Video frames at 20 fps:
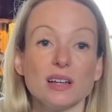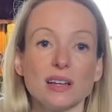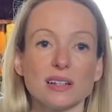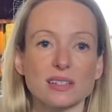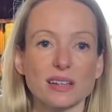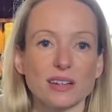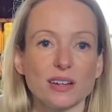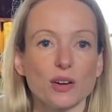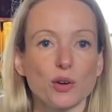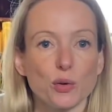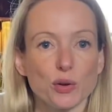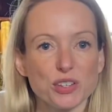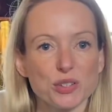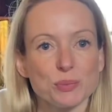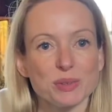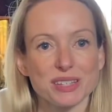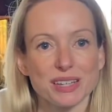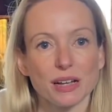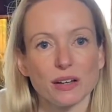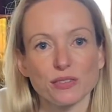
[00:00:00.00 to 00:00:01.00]
It's like a
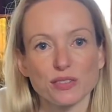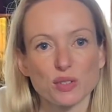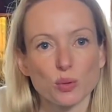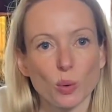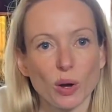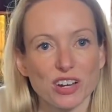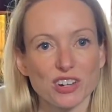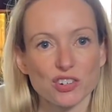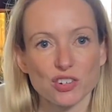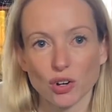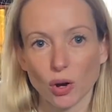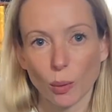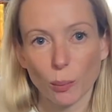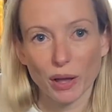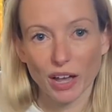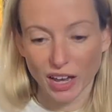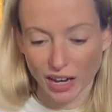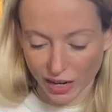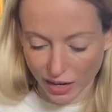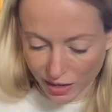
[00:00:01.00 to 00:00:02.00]
Christmas elf sweatshop
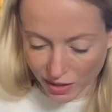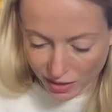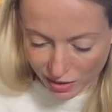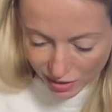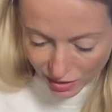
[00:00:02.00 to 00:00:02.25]
here.